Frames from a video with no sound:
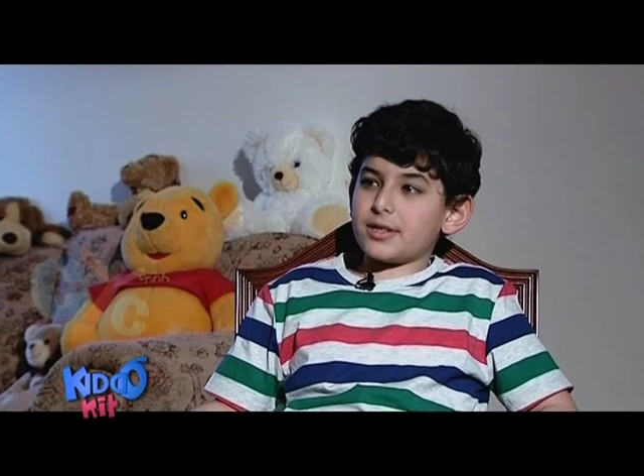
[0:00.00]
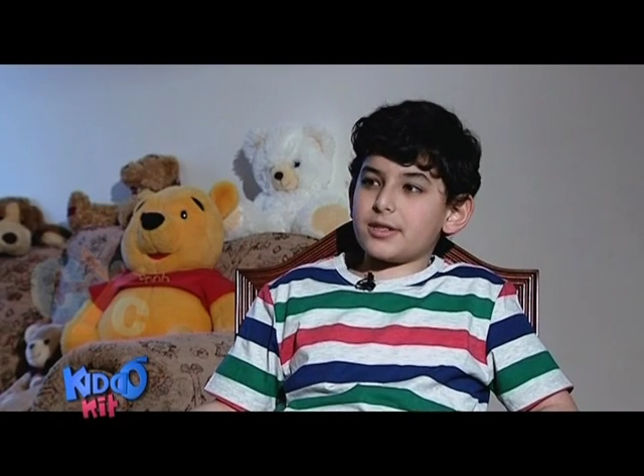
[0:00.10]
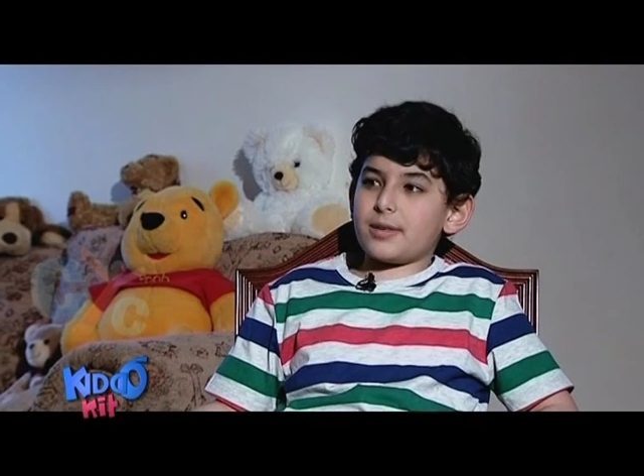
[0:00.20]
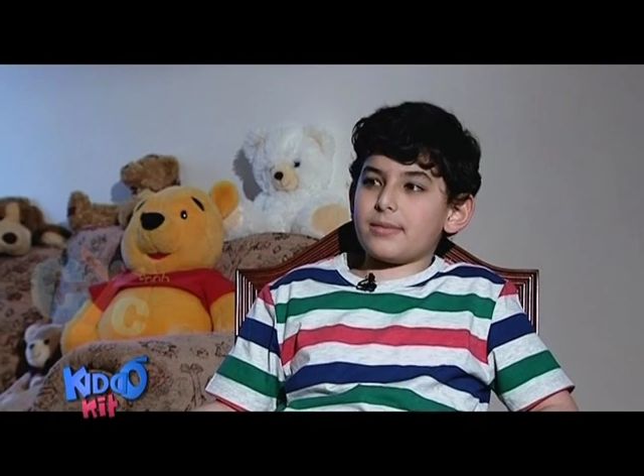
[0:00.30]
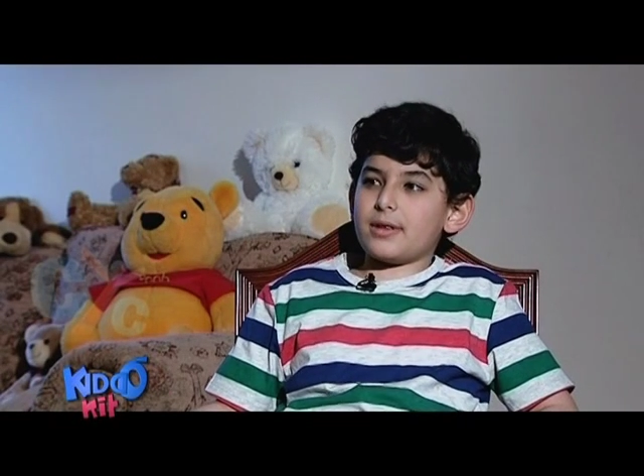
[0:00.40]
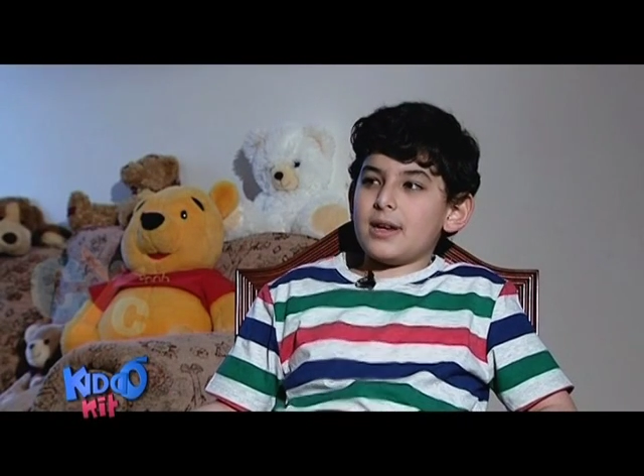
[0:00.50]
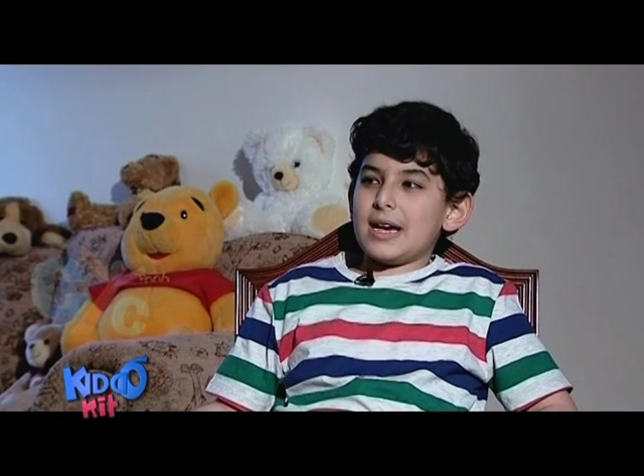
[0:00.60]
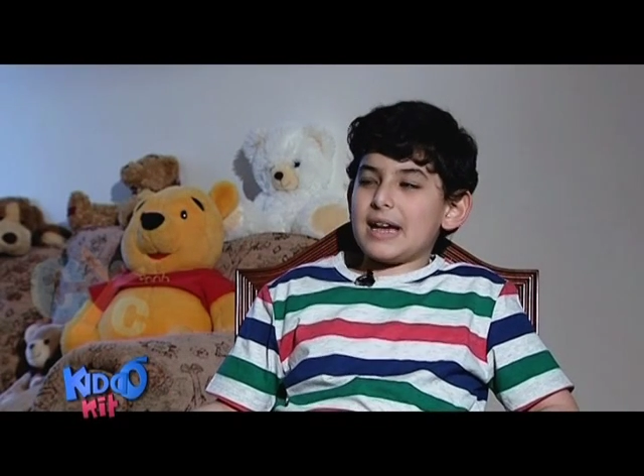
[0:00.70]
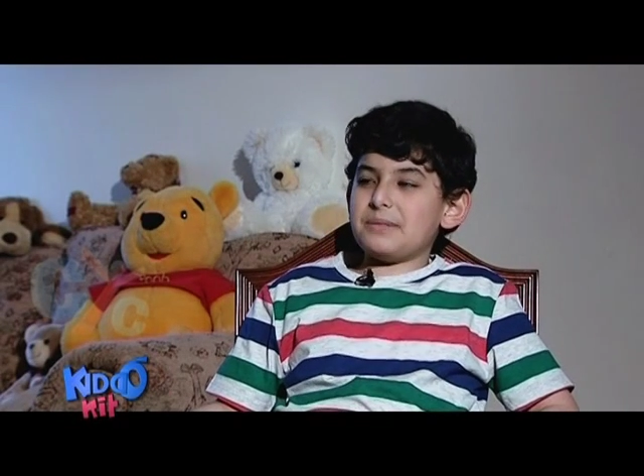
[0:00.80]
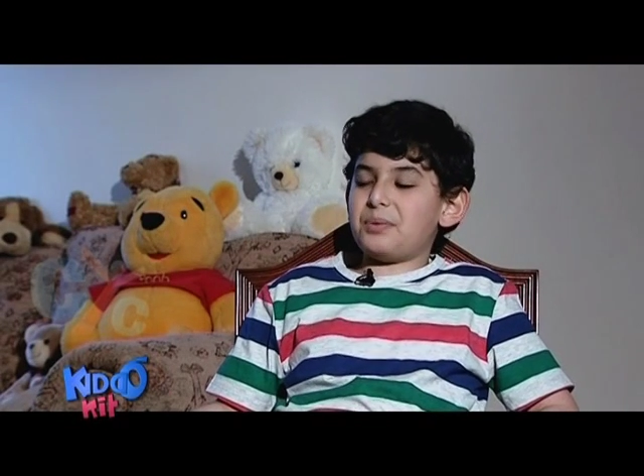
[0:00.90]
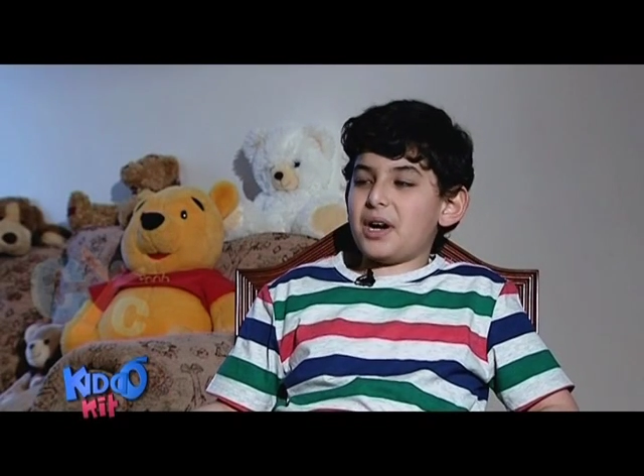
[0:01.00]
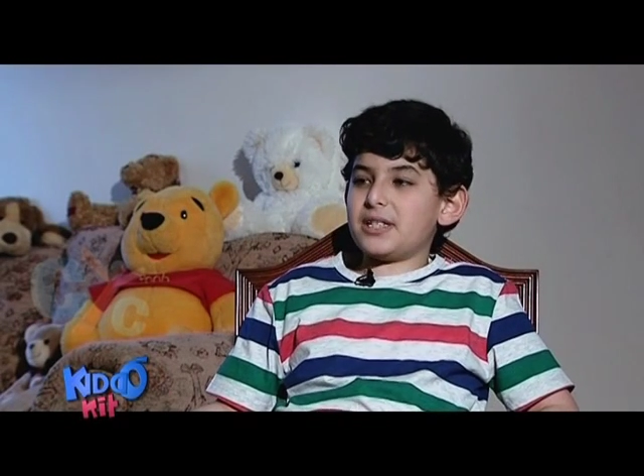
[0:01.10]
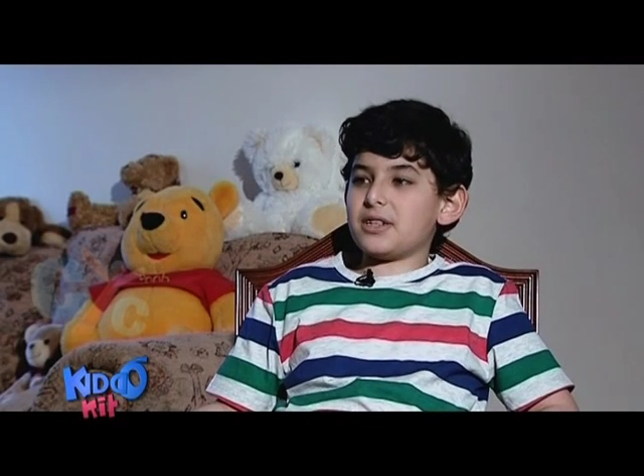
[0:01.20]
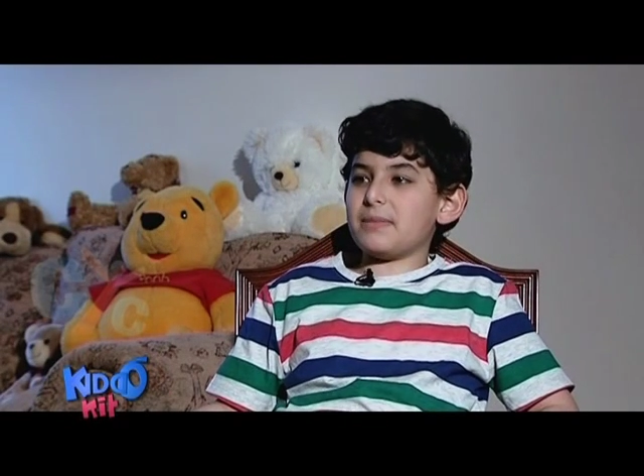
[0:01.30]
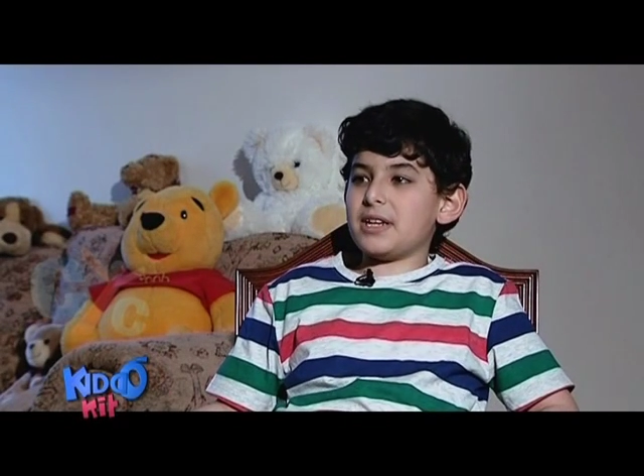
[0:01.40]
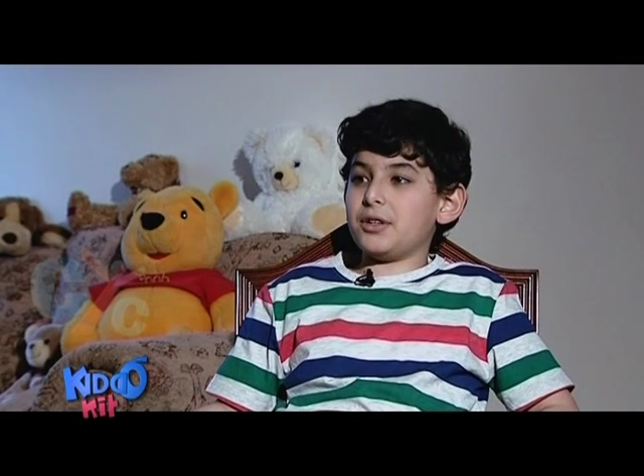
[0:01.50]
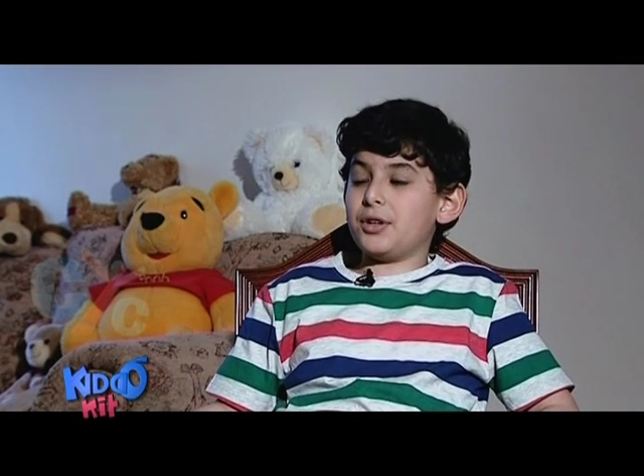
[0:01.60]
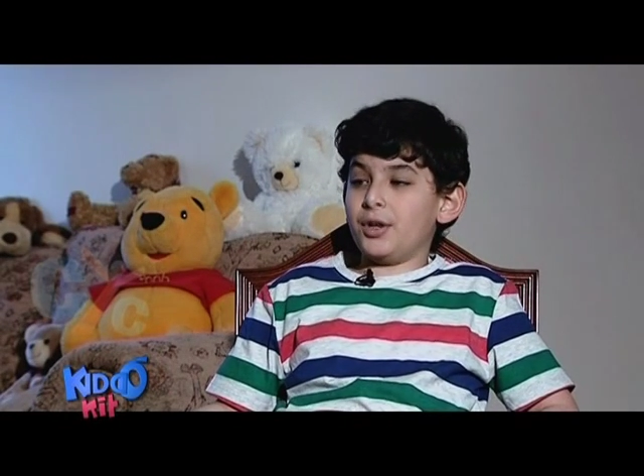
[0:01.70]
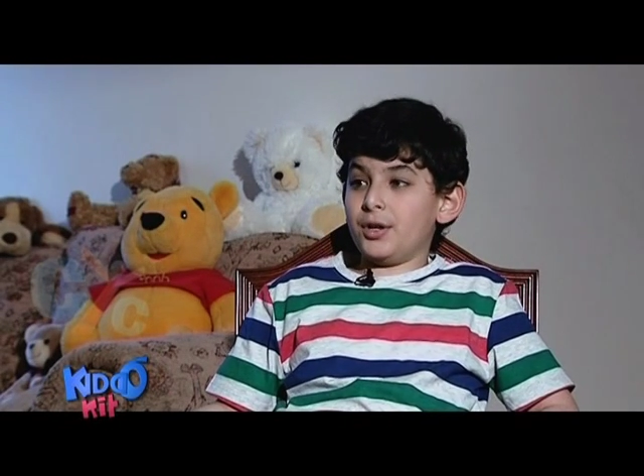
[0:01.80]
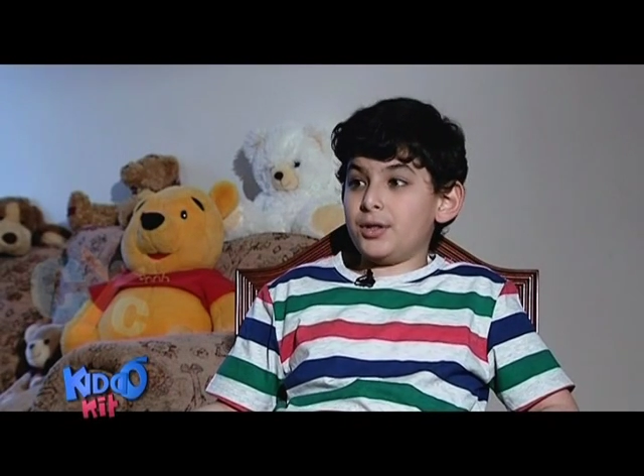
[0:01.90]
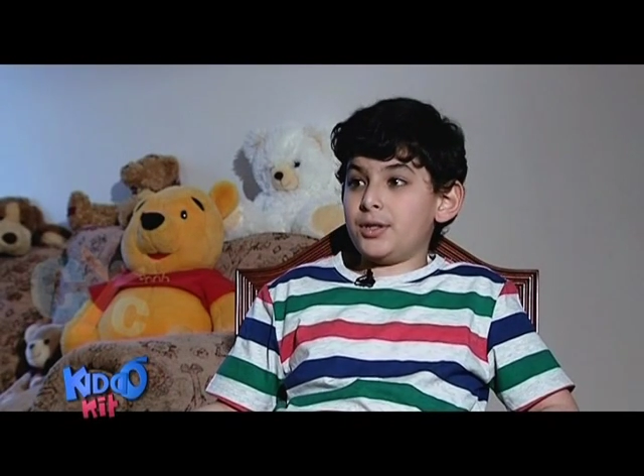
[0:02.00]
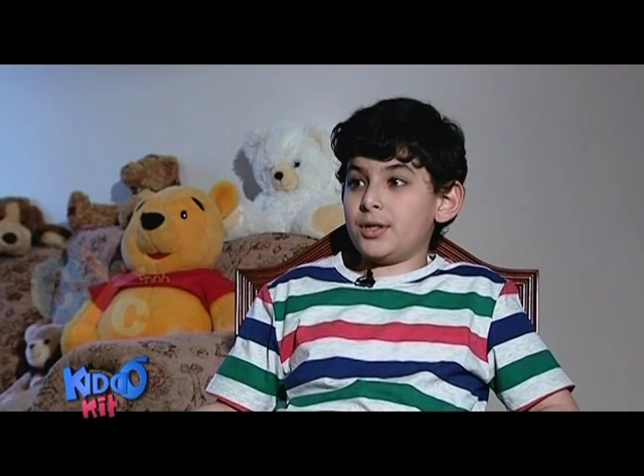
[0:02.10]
and some and buy something good.